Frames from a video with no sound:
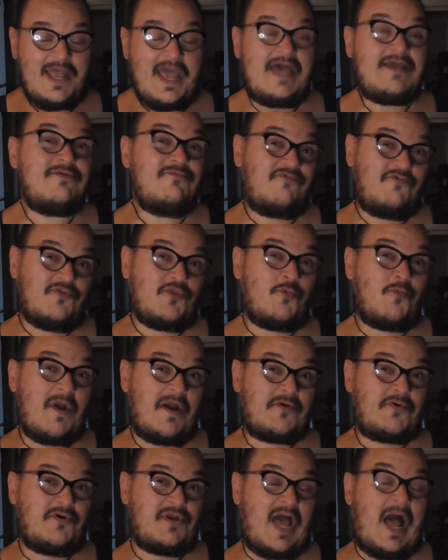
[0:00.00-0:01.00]
And for the
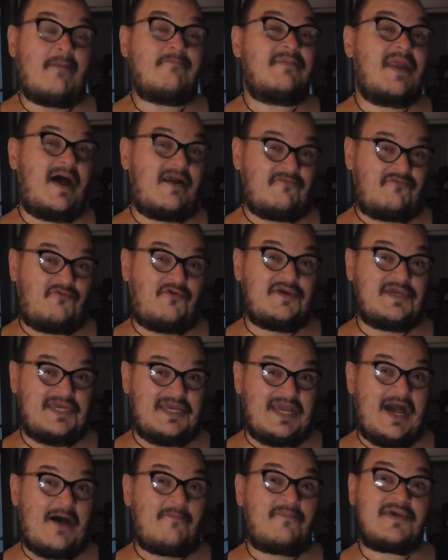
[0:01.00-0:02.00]
record, I'm not
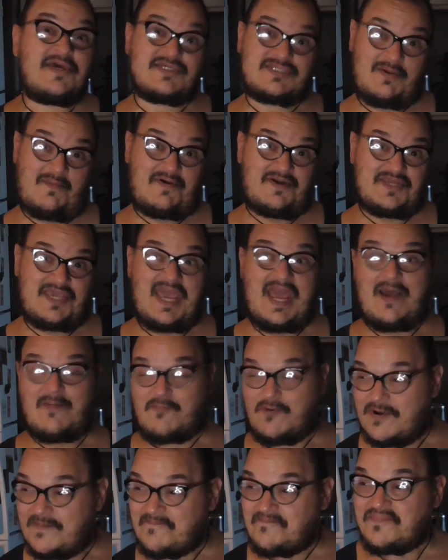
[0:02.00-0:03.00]
freaking out because I'm on
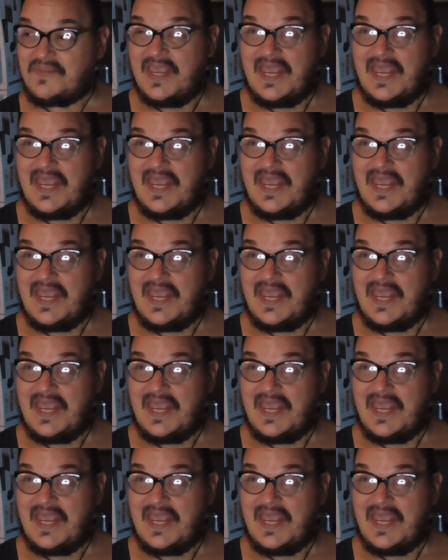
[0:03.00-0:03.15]
camera.